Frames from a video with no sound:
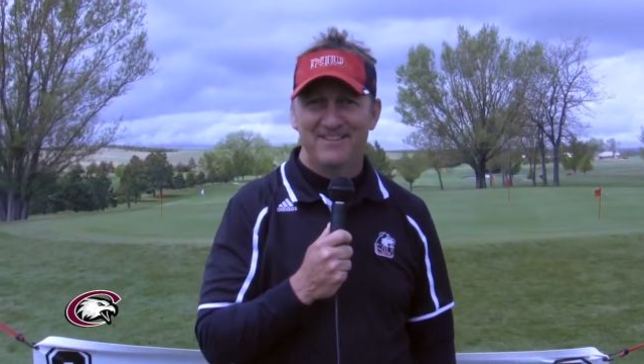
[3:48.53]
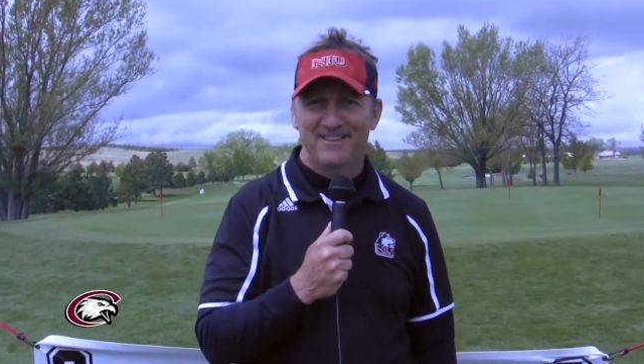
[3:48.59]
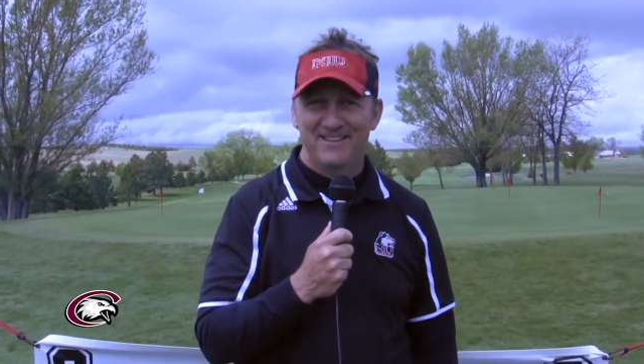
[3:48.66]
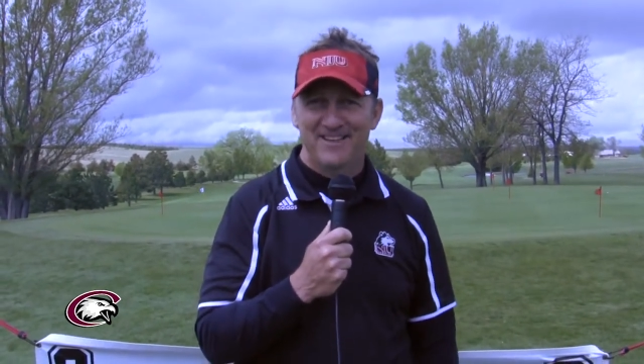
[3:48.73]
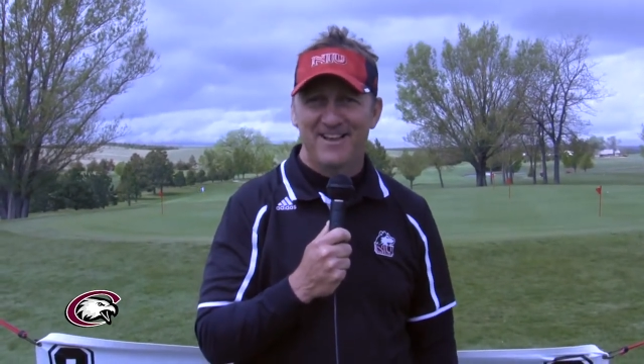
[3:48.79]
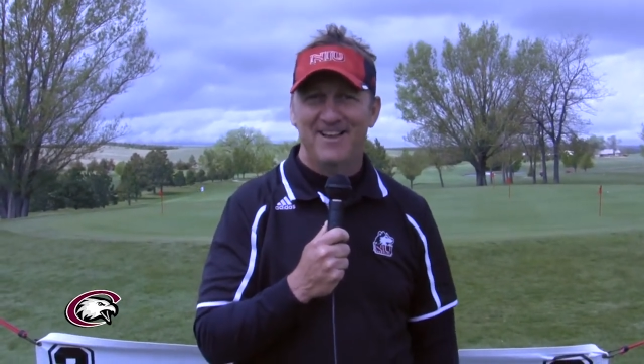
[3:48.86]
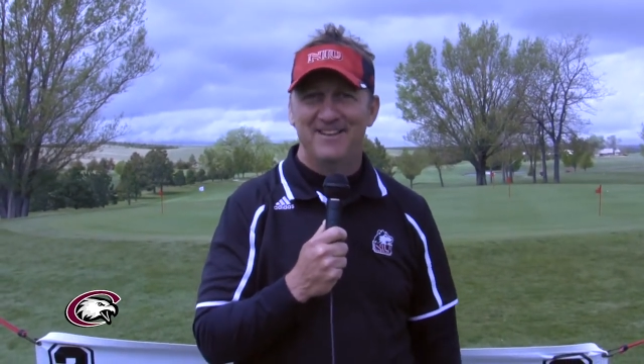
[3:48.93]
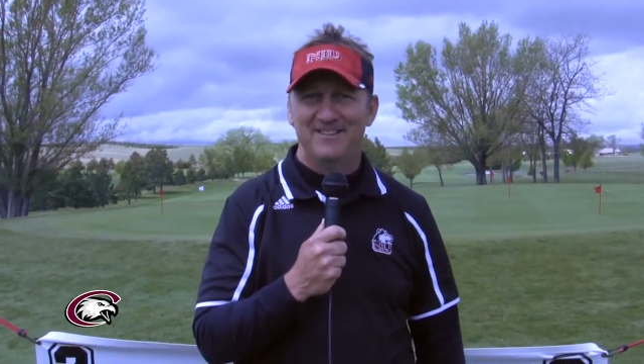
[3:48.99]

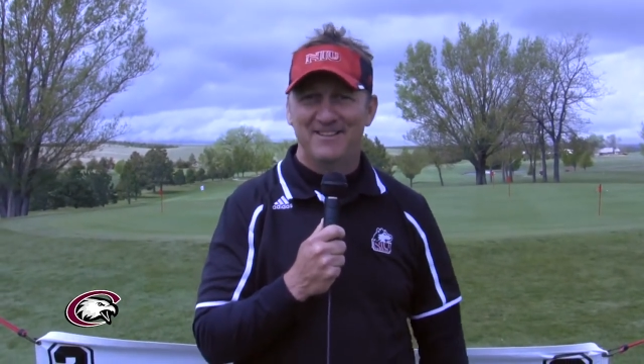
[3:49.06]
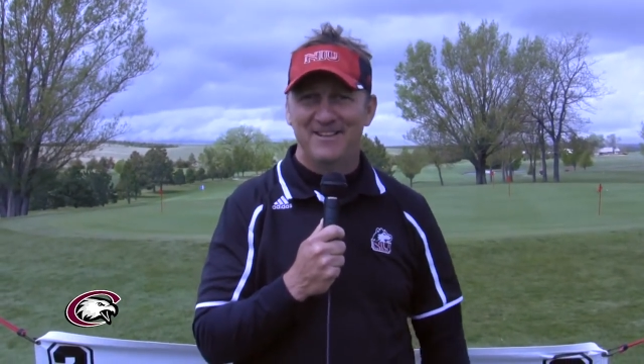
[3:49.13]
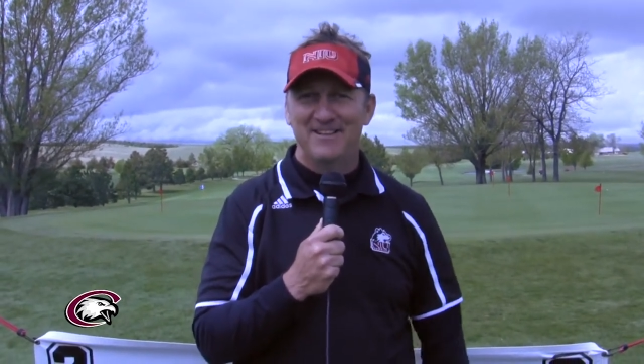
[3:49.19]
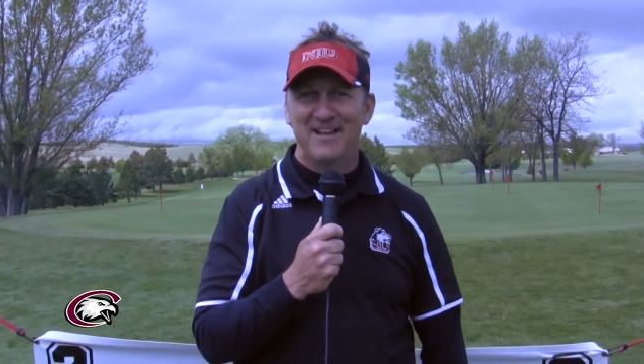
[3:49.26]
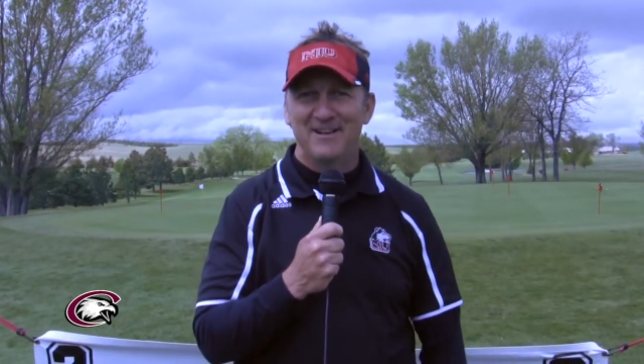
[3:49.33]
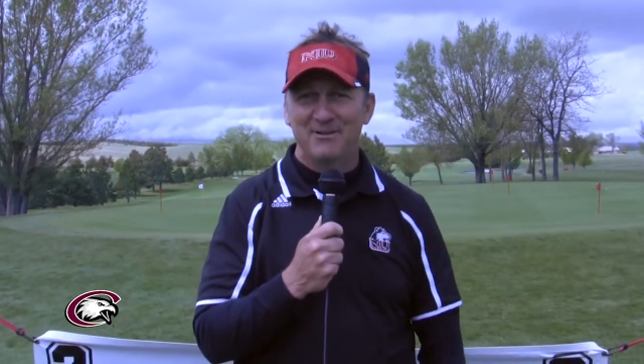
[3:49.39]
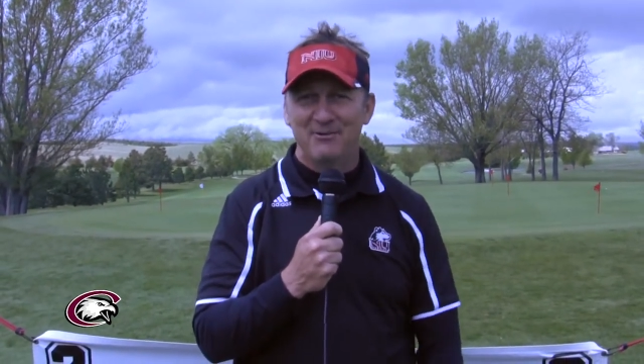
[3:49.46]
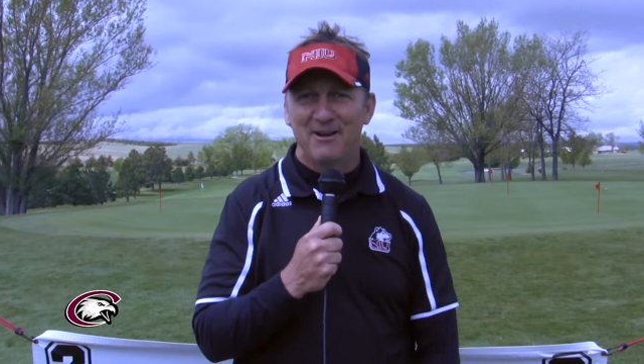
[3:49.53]
Yeah, isn't
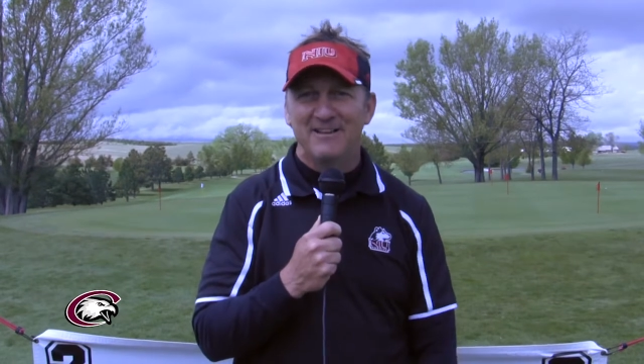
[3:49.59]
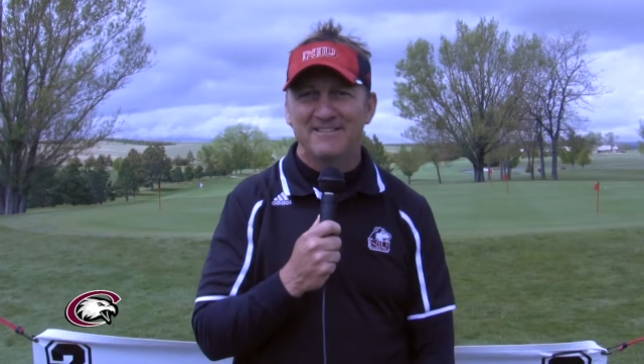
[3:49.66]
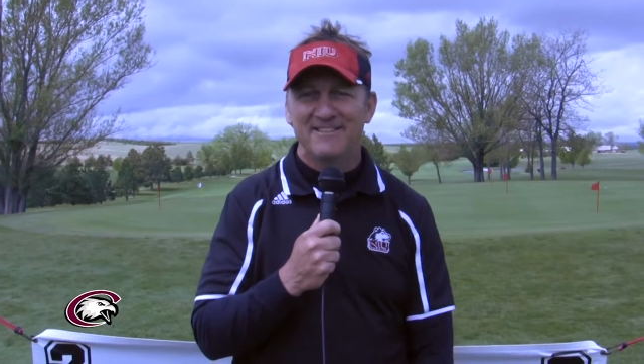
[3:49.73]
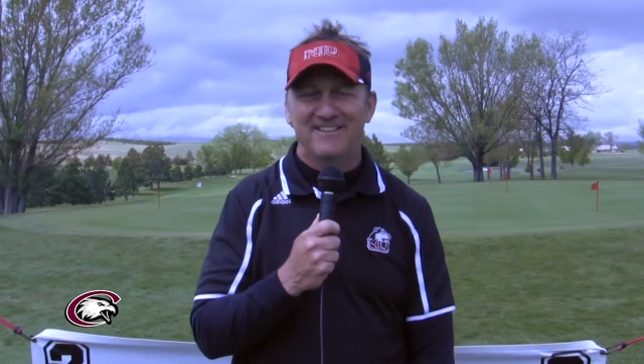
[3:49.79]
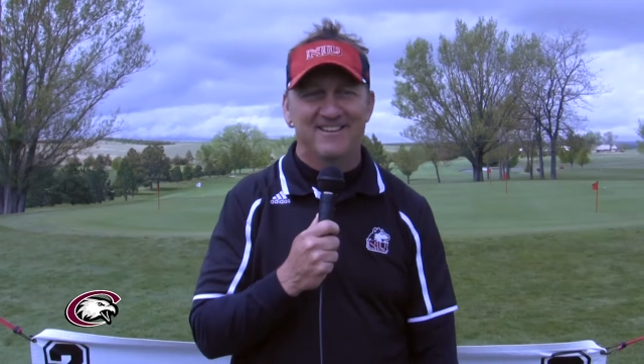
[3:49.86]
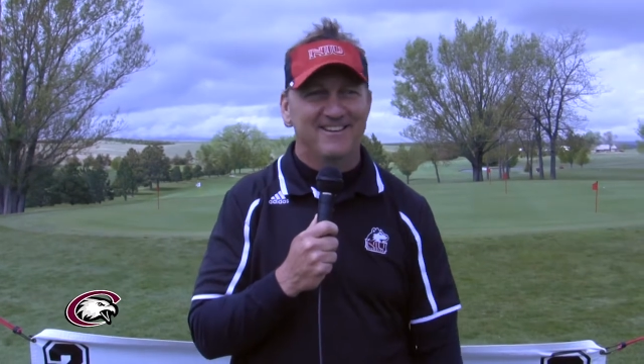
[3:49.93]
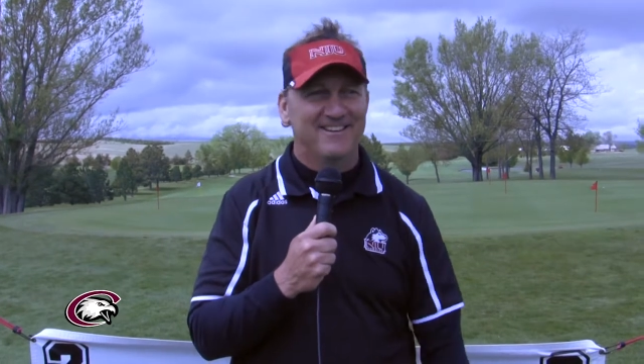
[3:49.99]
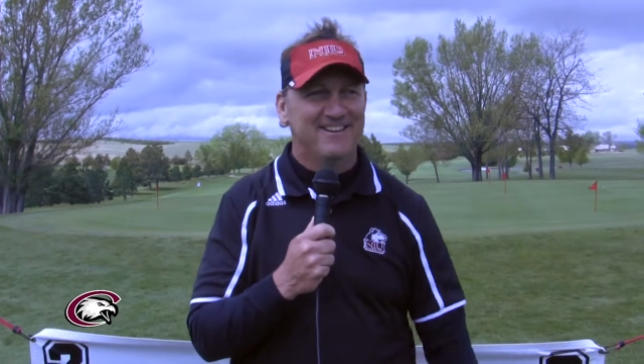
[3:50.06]
that kind of
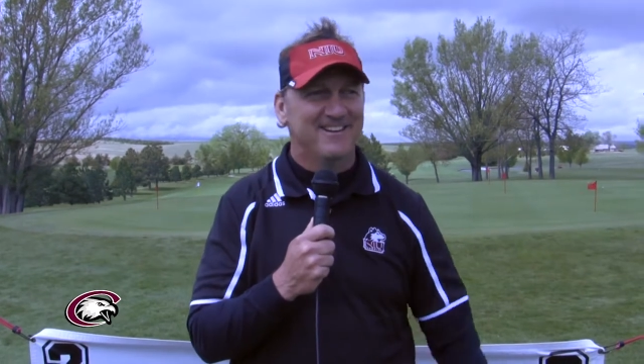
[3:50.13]
crazy?